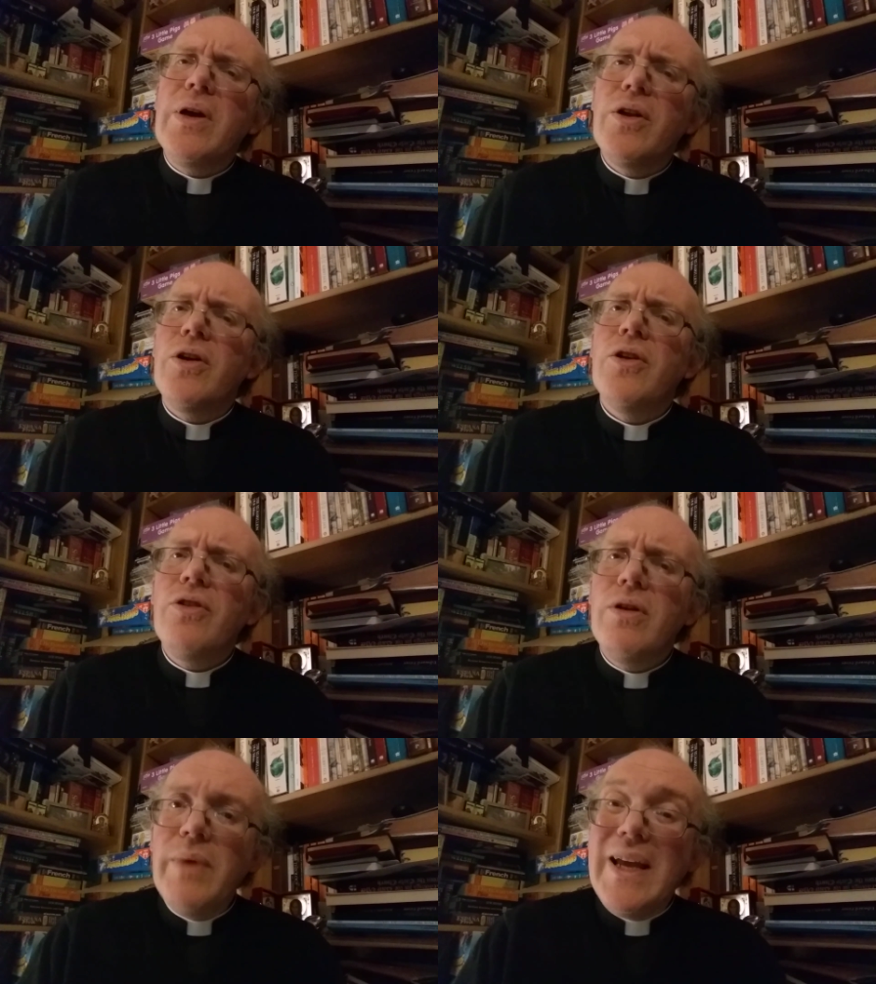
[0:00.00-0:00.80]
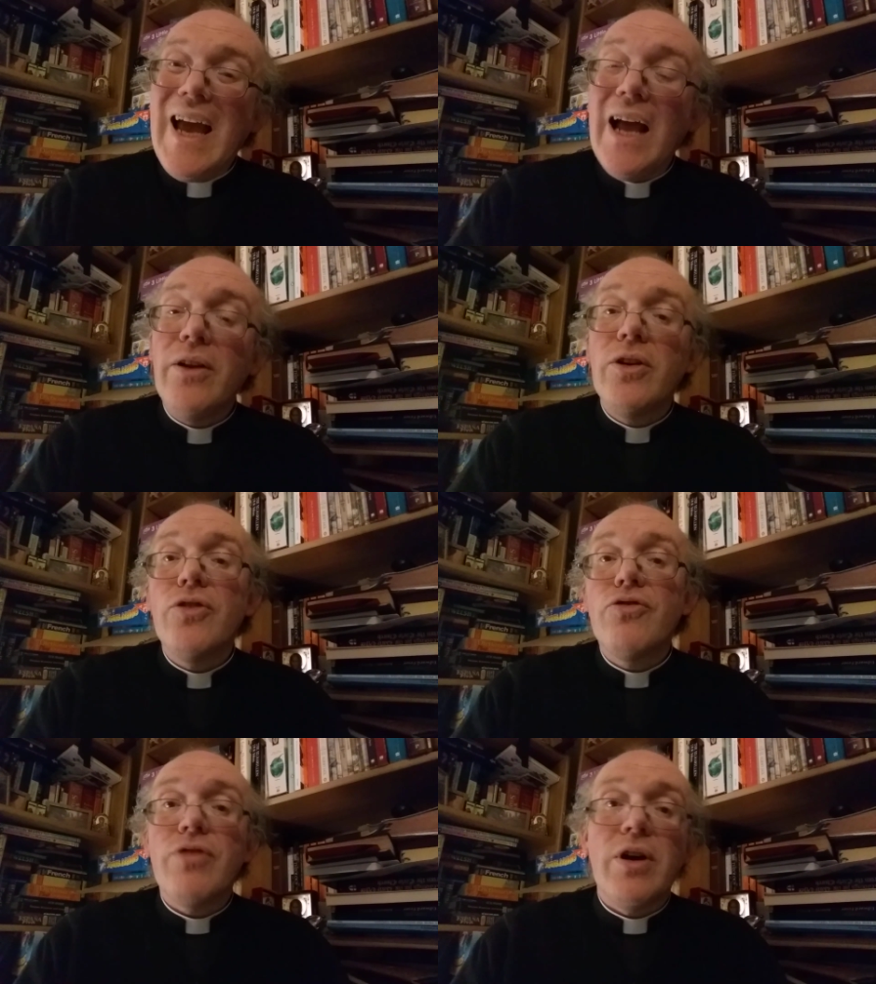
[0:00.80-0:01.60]
can, can, we can
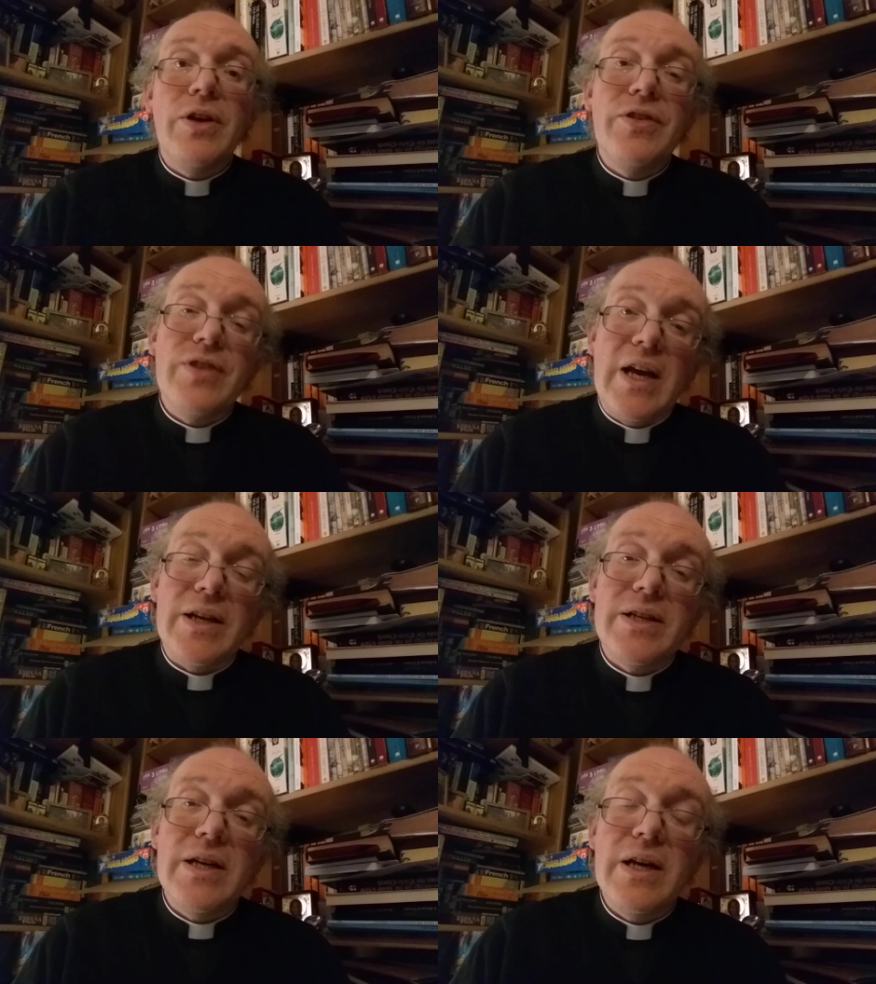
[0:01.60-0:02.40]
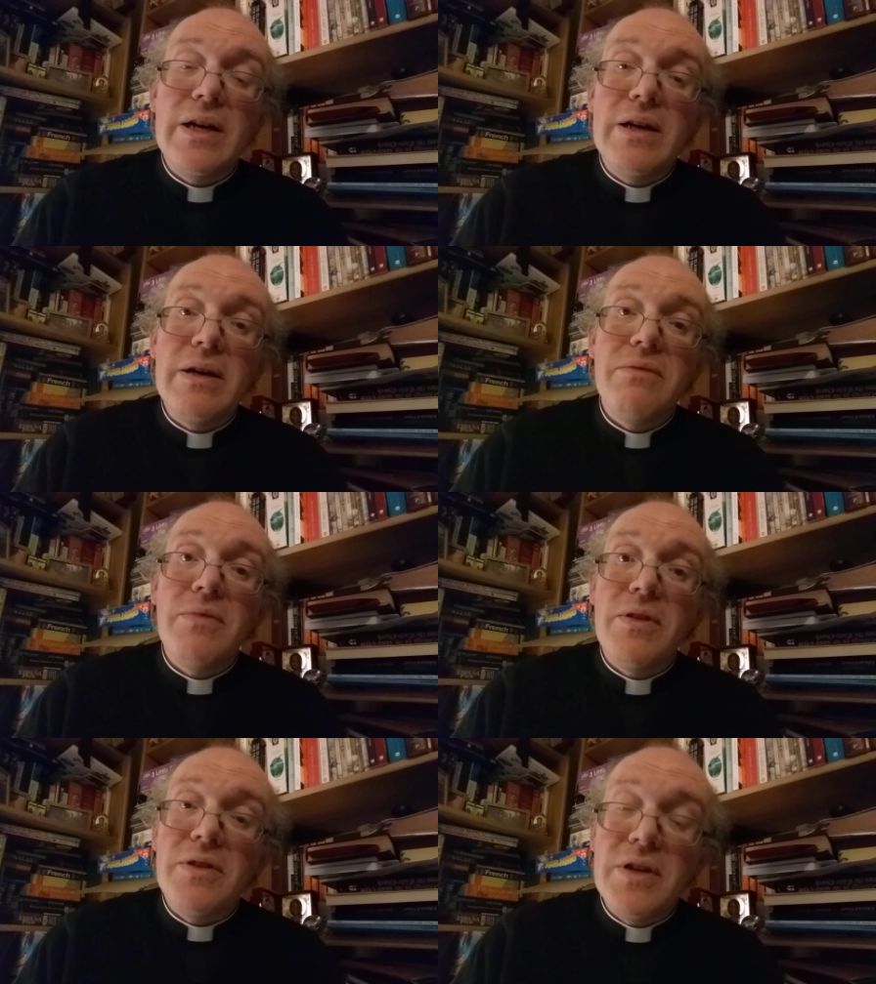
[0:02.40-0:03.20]
contrast that
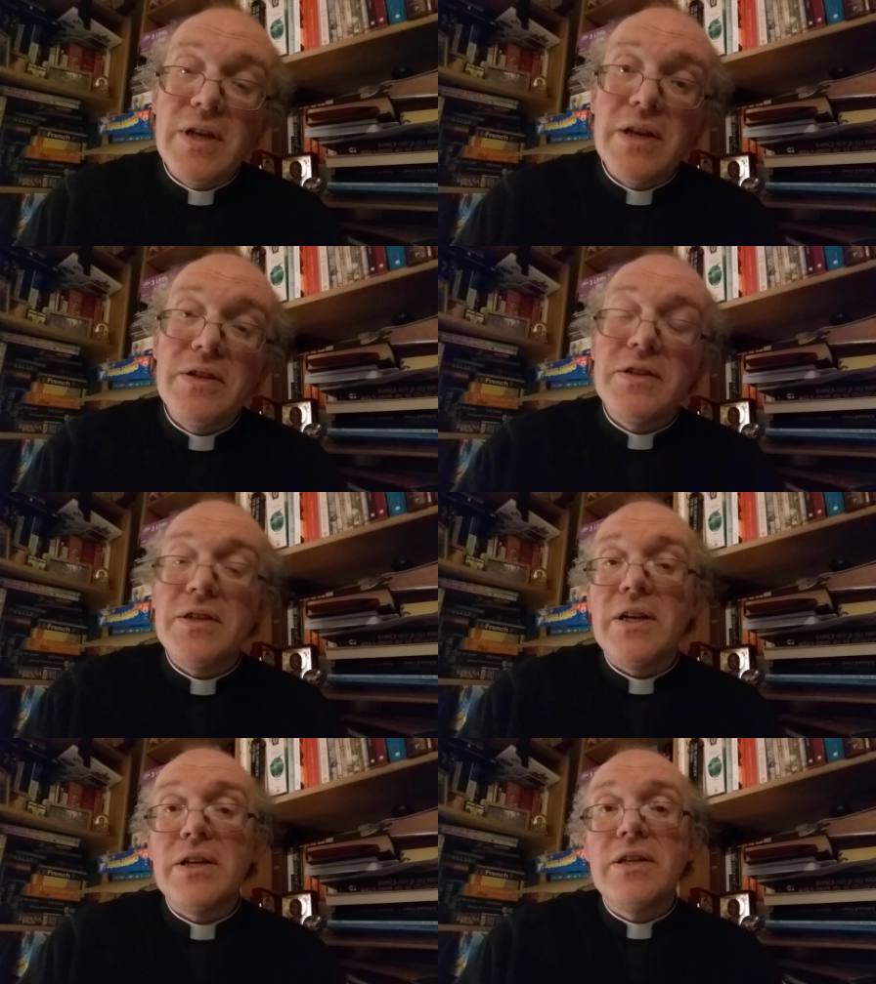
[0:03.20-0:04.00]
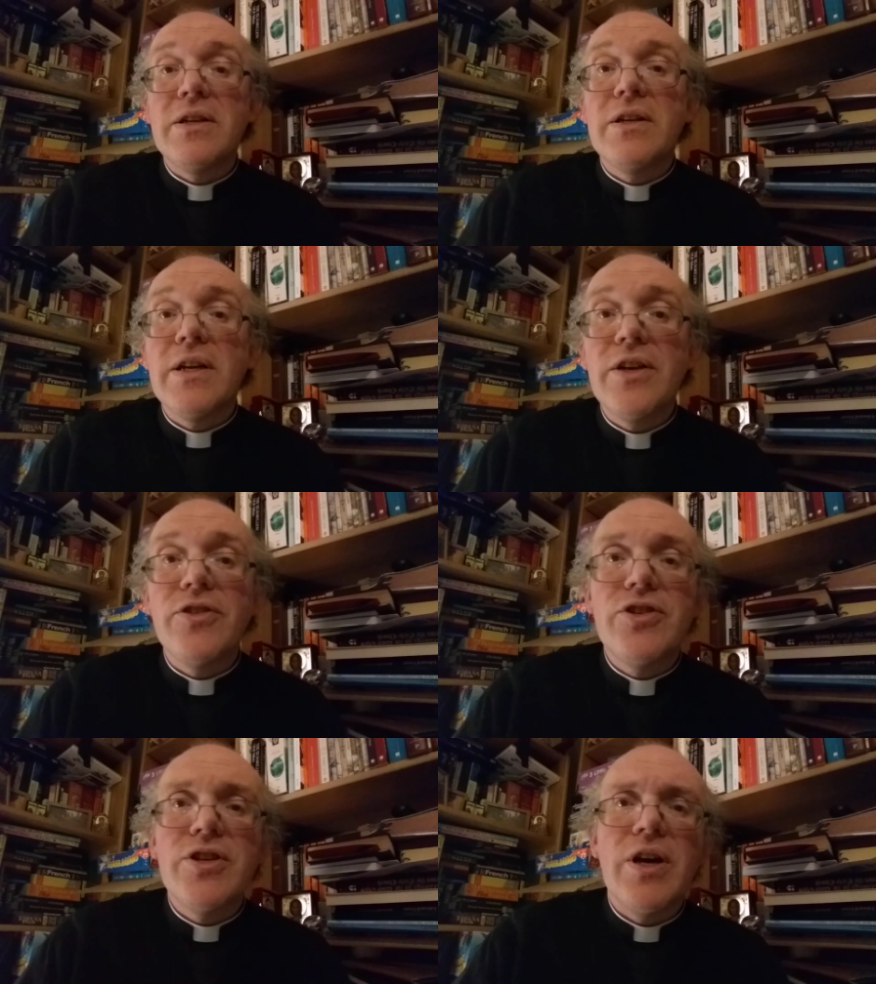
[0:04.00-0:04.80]
with today's society and
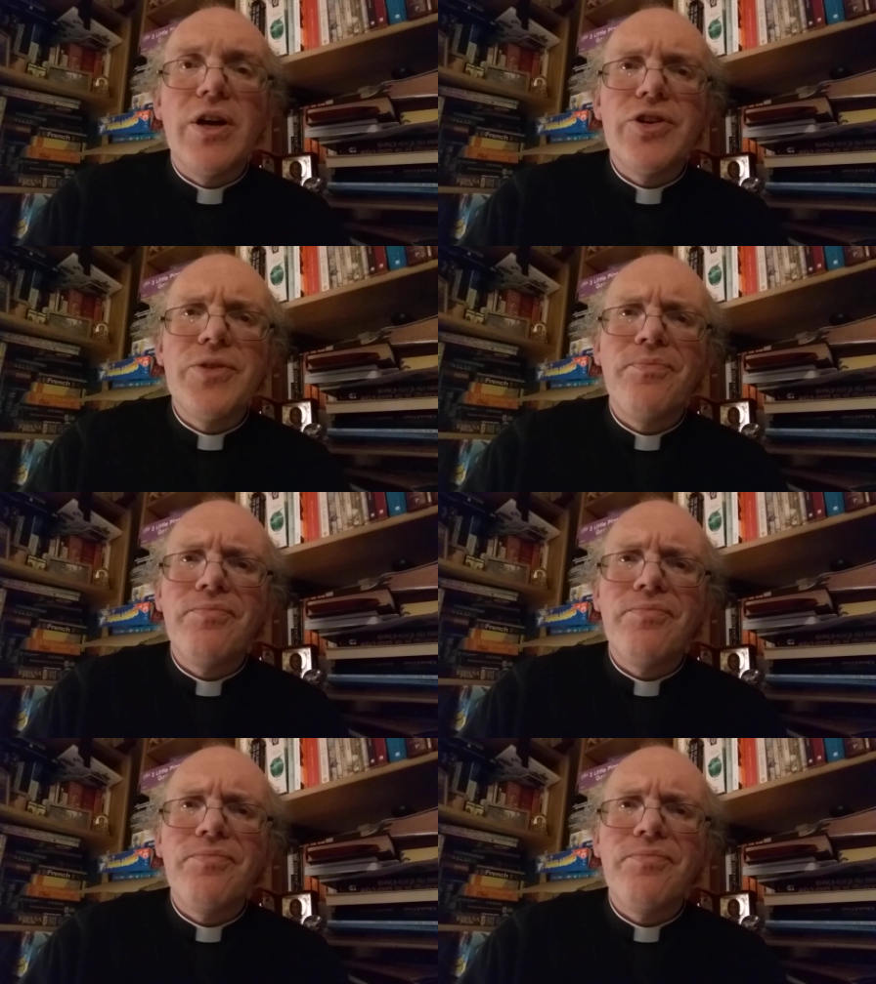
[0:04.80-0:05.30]
today's church.